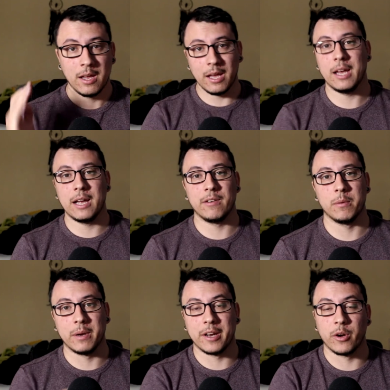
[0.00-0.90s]
Hey
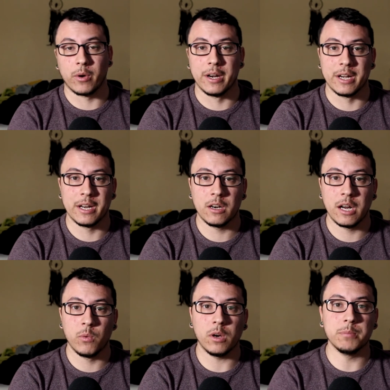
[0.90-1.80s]
everybody, Dorean here,
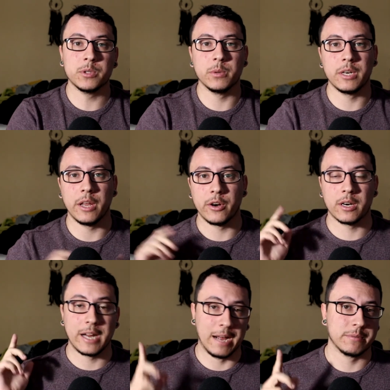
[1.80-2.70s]
and welcome to another
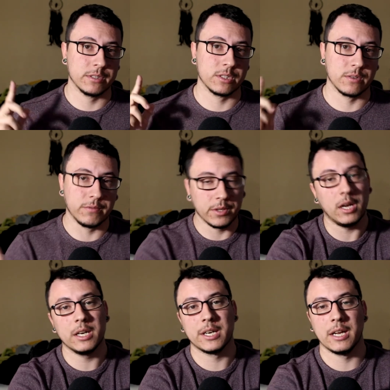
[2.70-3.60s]
Captain's
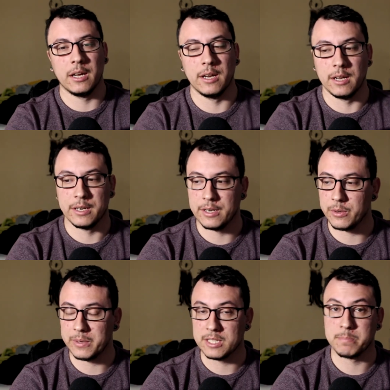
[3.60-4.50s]
Vlog. Uh,
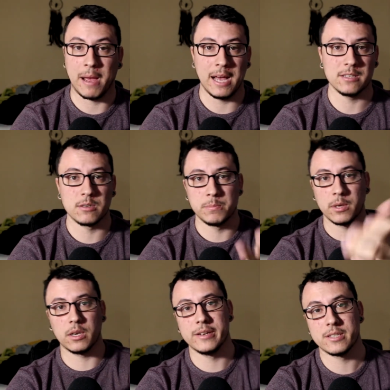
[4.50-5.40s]
another week has passed, hope
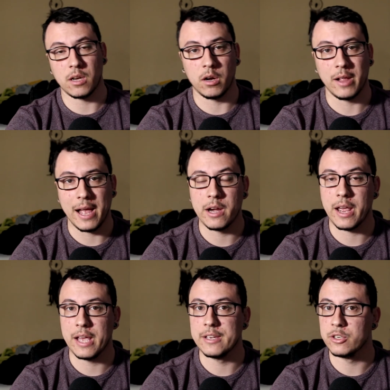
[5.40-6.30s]
you guys all had
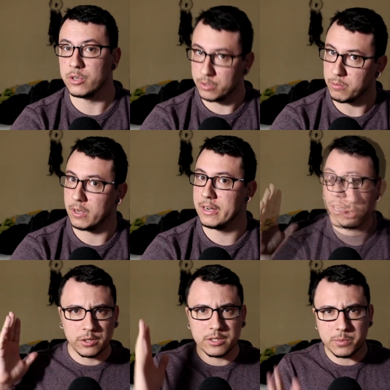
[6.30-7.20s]
a good one.
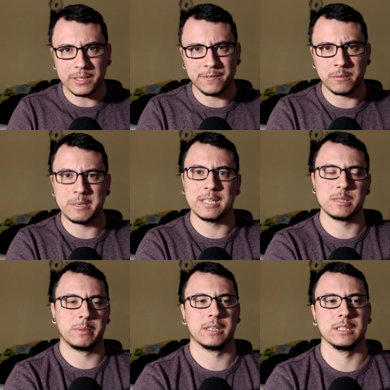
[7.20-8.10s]
So this week for me
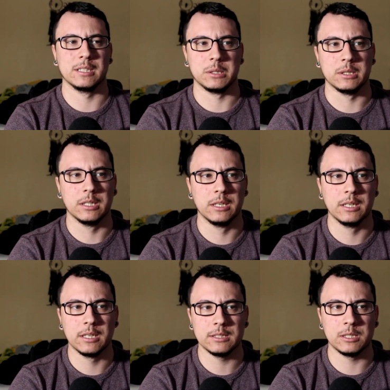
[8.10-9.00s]
has been a little,
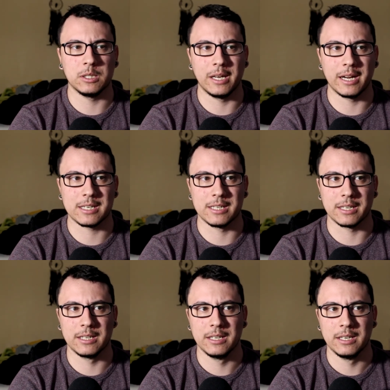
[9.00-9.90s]
a little
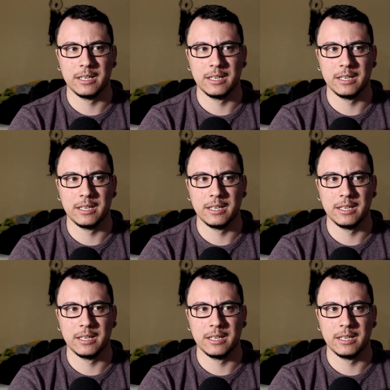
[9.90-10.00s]
hectic